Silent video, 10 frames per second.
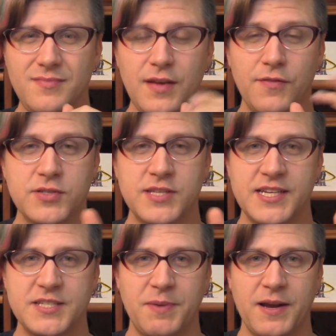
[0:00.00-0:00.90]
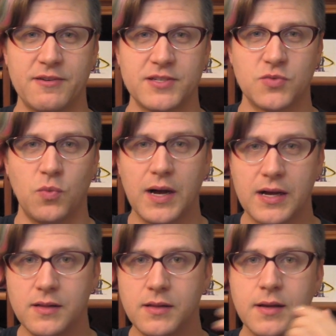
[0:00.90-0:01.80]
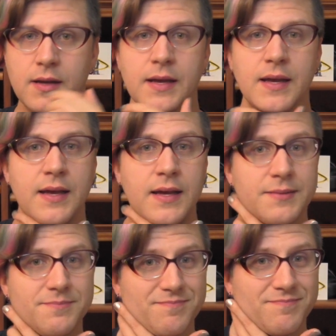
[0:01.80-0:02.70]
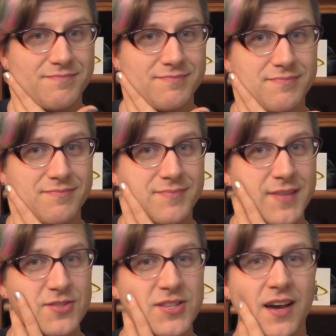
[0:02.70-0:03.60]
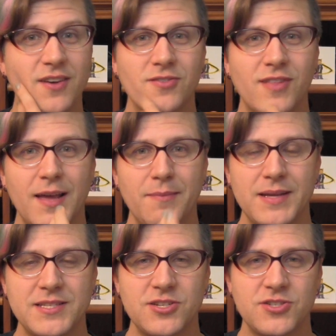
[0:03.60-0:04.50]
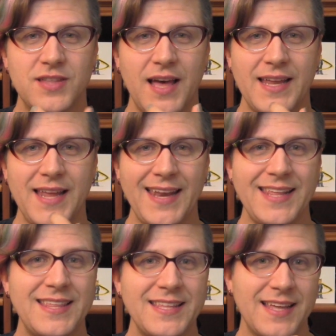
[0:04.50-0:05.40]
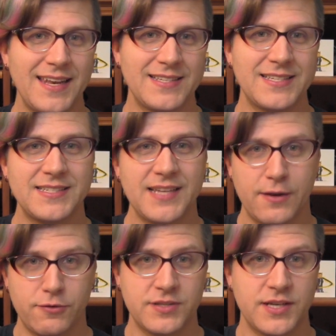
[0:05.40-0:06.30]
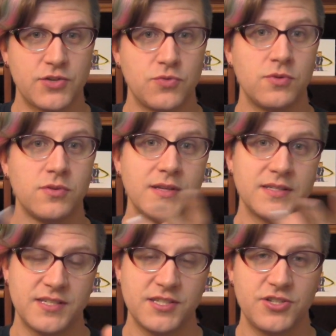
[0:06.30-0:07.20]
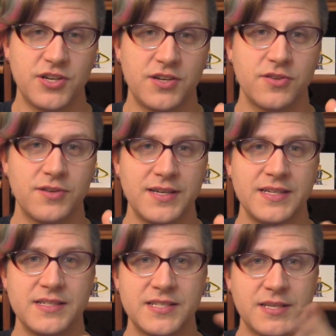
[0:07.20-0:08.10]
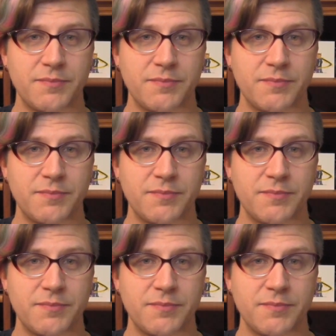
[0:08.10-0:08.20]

for today's parents? Well, there's the underlying message that anything that isn't heterosexual and cisgender is